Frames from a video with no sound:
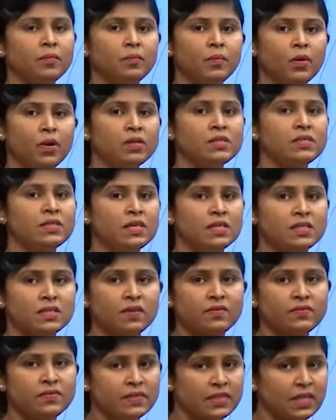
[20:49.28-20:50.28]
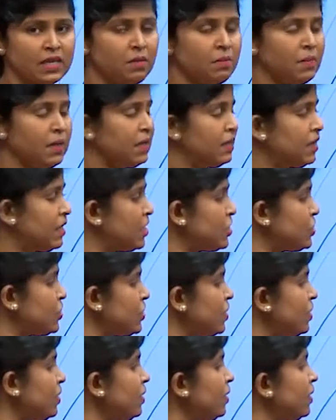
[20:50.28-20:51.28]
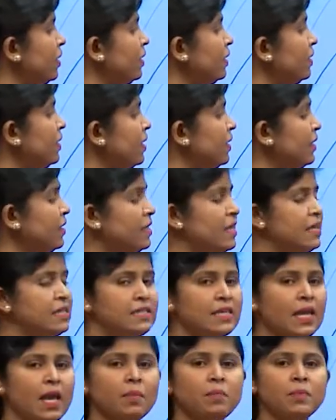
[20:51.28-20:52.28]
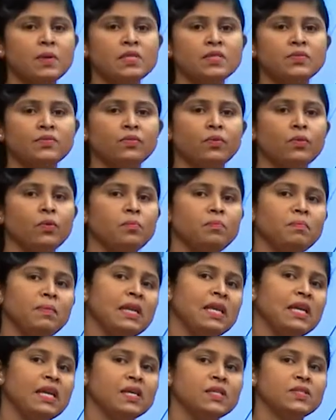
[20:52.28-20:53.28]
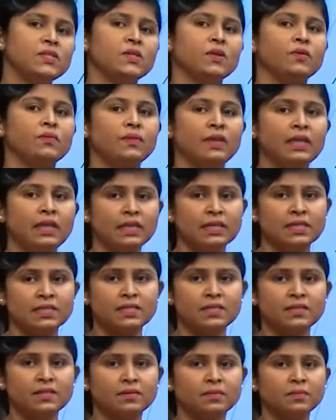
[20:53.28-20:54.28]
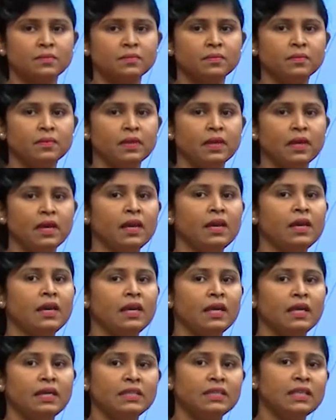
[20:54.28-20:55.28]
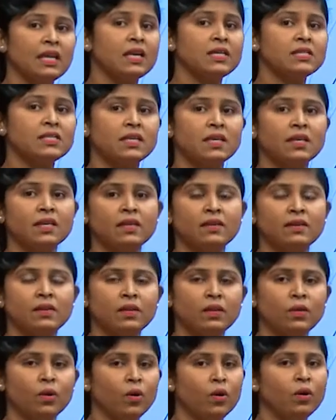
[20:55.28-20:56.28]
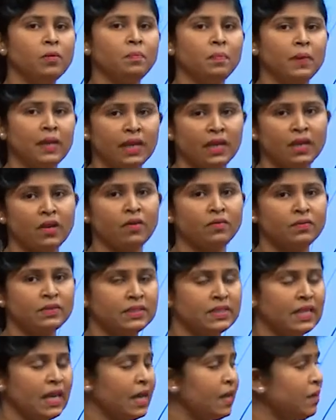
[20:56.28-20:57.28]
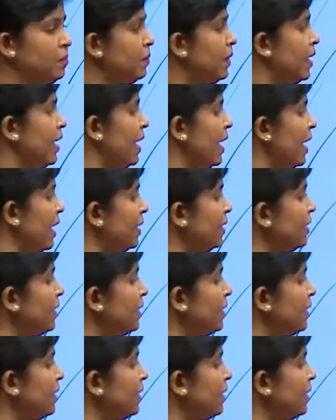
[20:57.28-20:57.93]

process of sedimentation. Then this happens for millions of years. It takes a long period of time and